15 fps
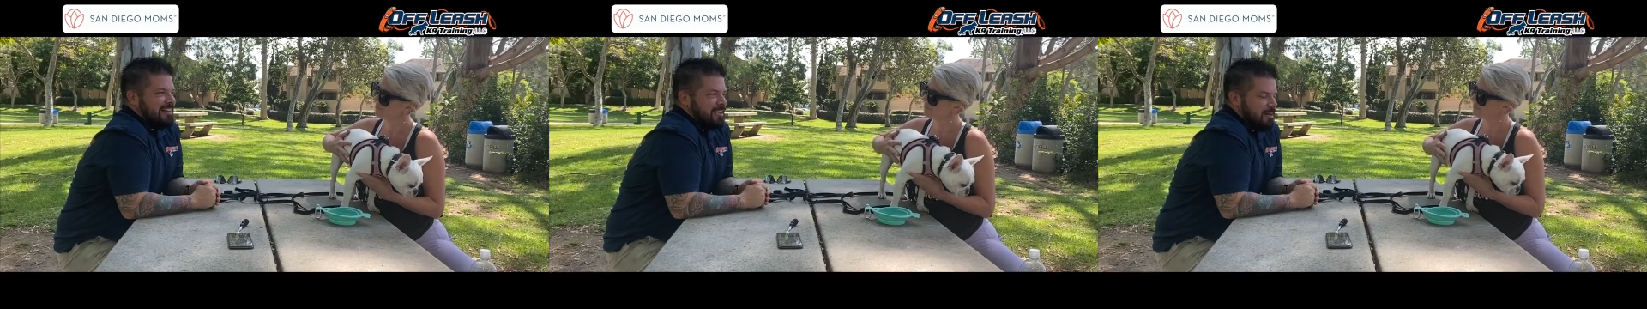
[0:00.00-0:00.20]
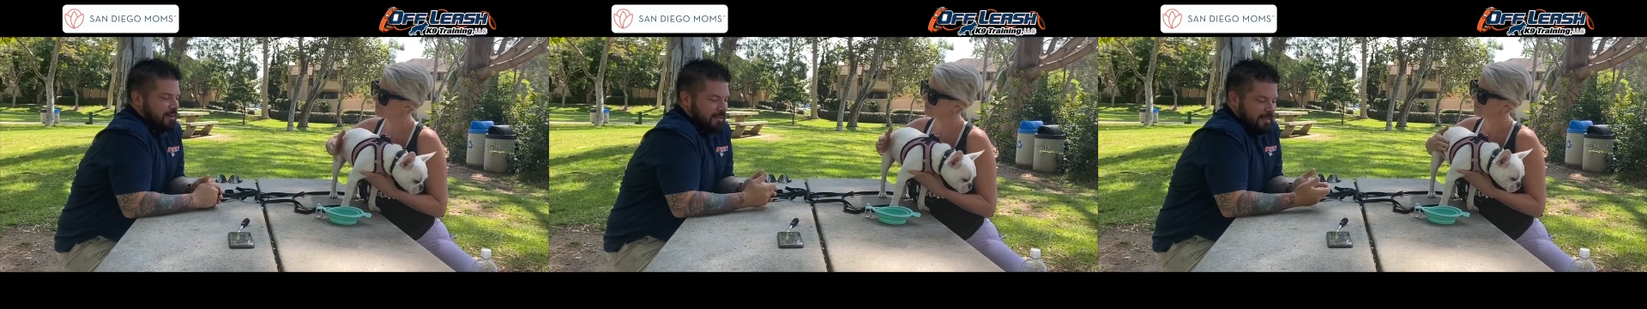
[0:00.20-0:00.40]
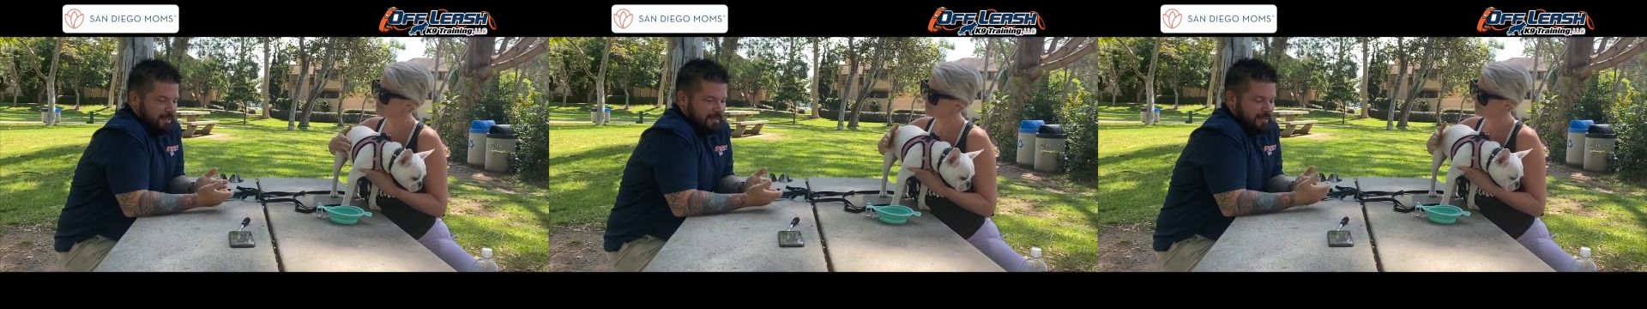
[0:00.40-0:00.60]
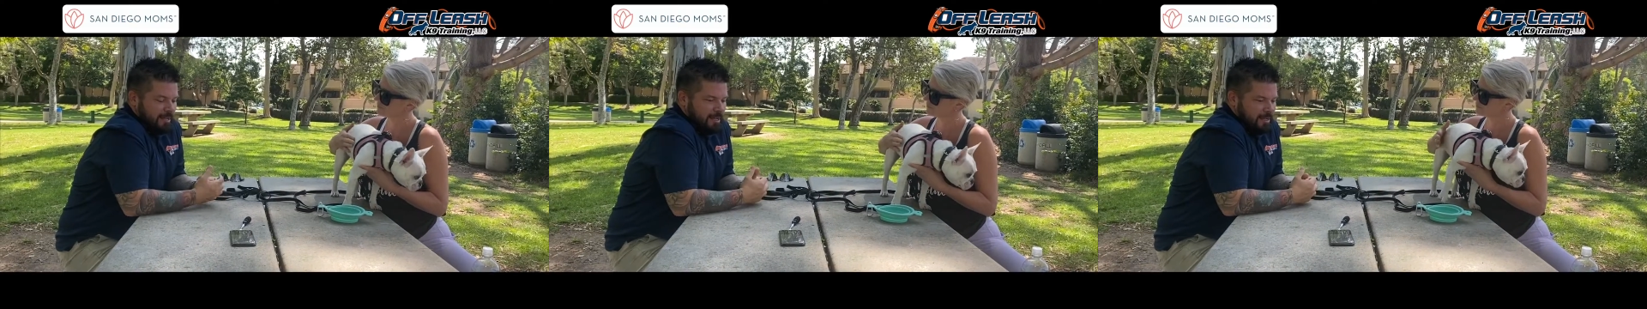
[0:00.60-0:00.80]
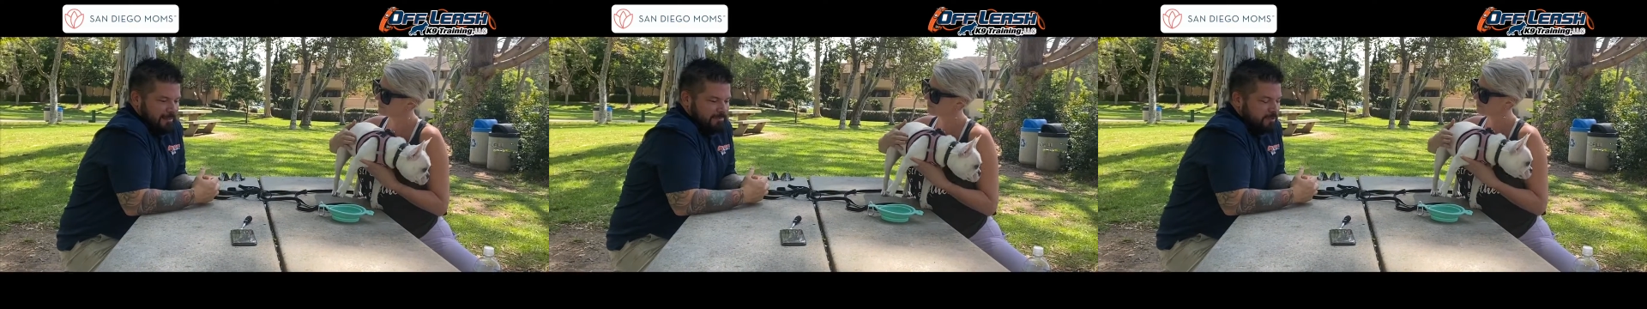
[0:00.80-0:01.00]
Okay,
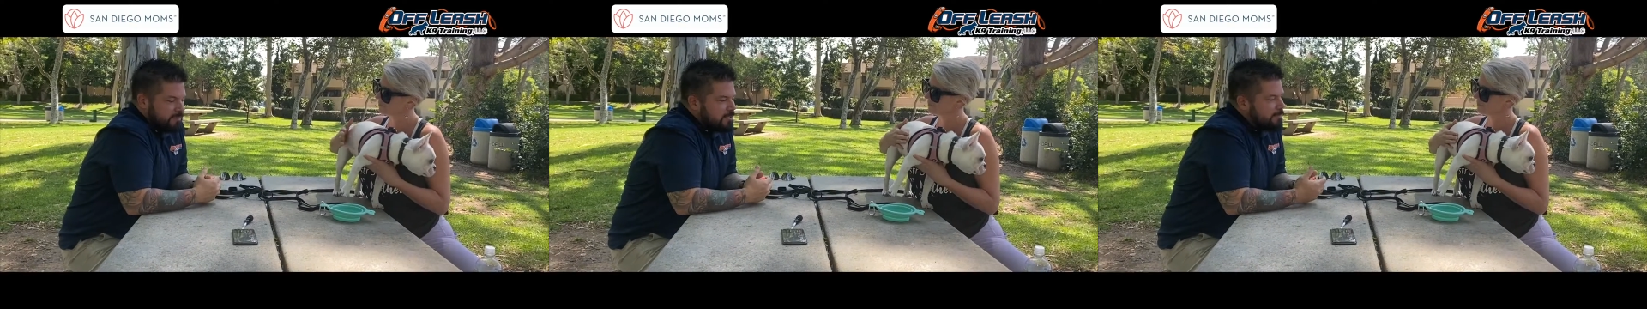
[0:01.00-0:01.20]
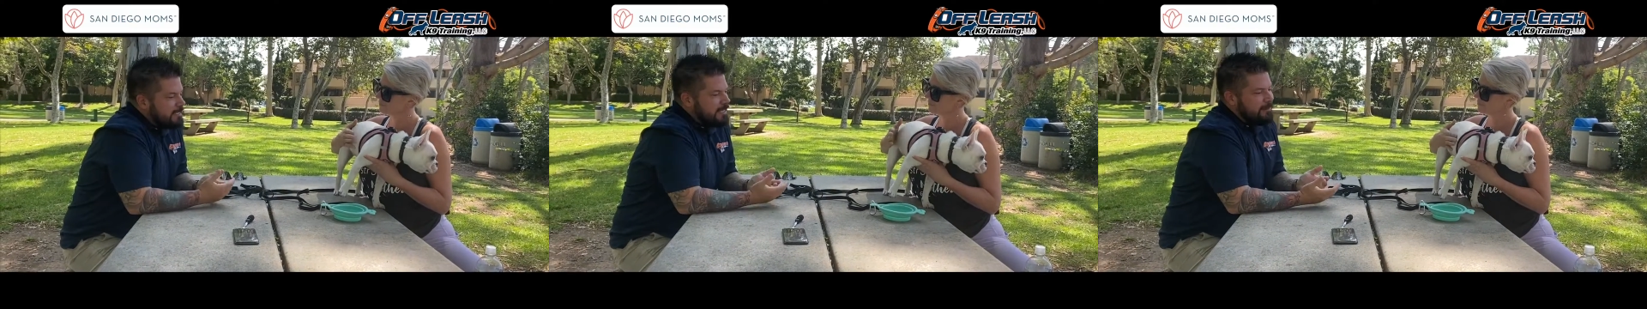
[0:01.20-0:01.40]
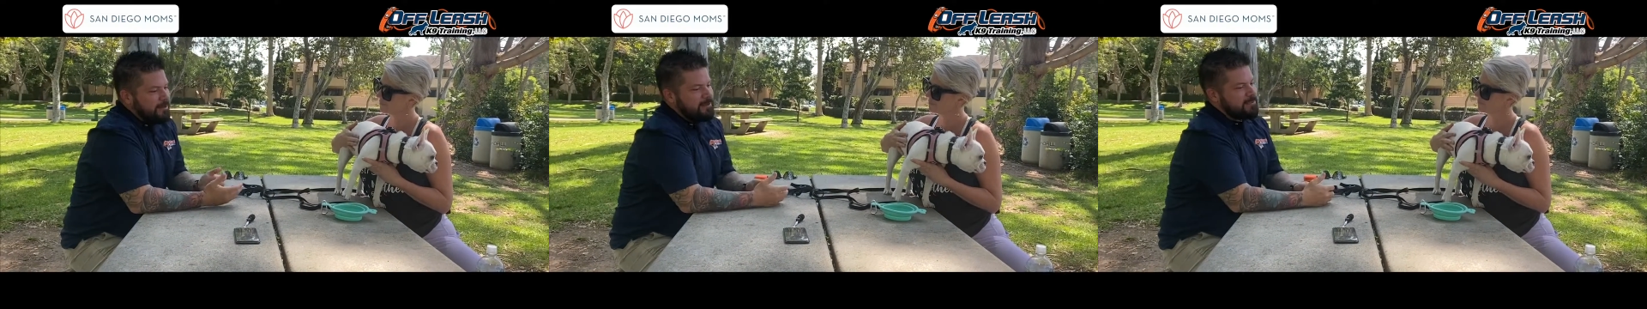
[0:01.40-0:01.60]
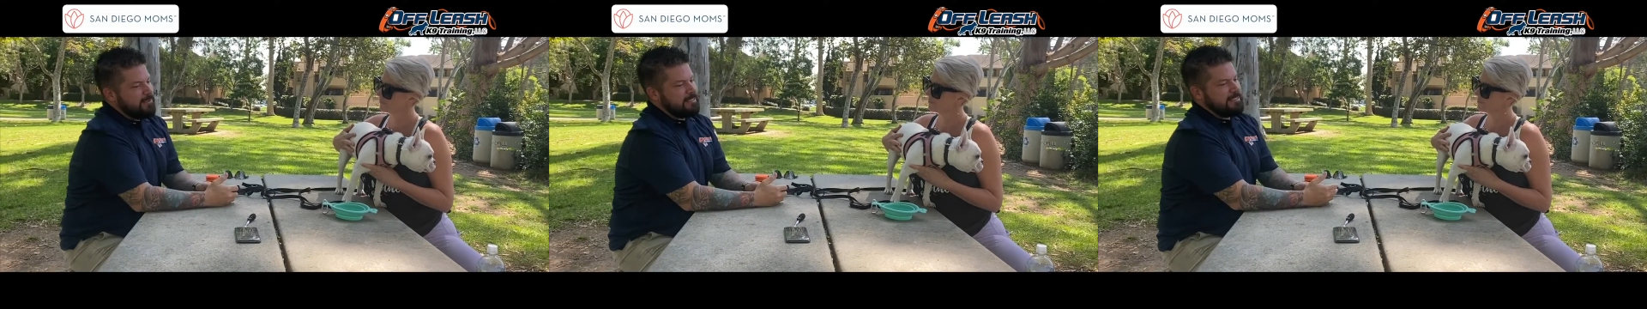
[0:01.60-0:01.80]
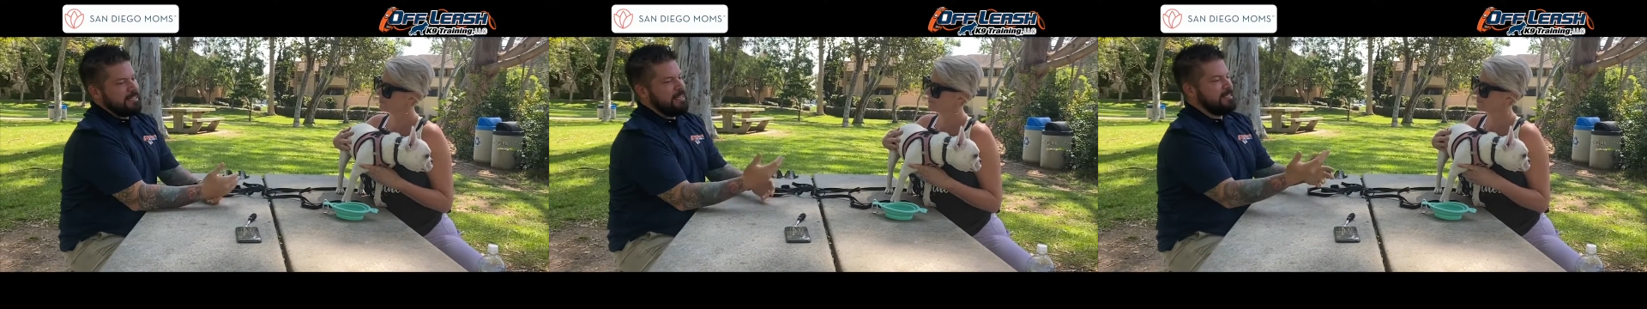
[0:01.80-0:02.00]
so if somebody came out to me
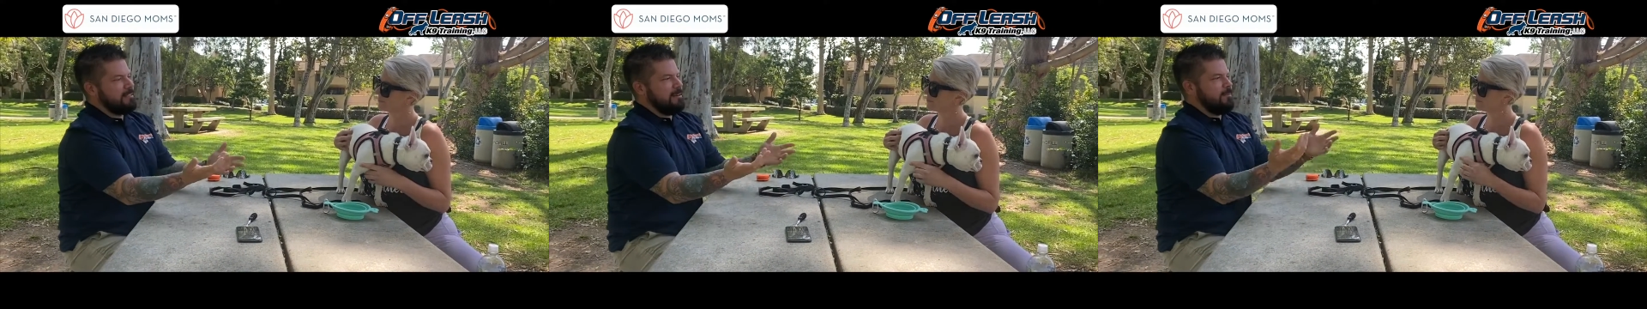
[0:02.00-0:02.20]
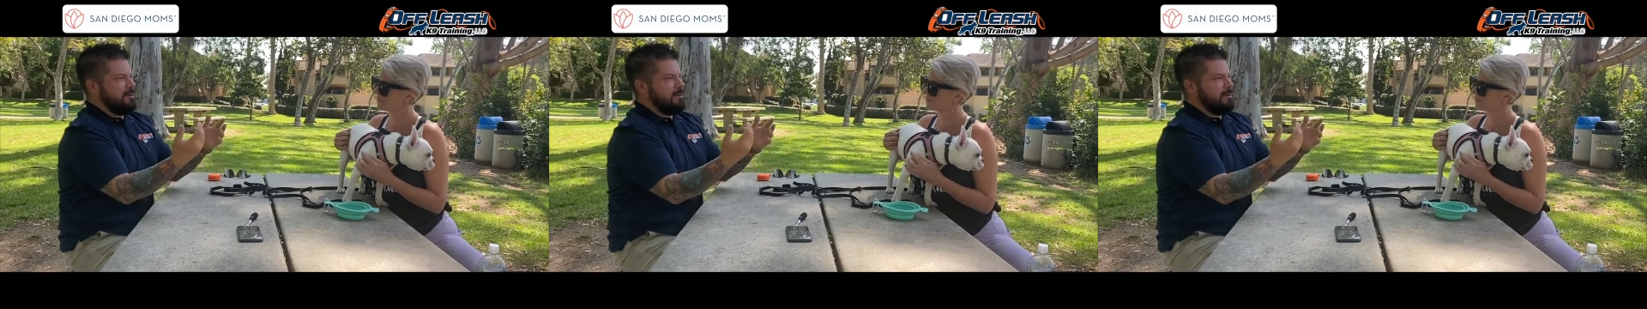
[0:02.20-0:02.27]
and say, hey Tom,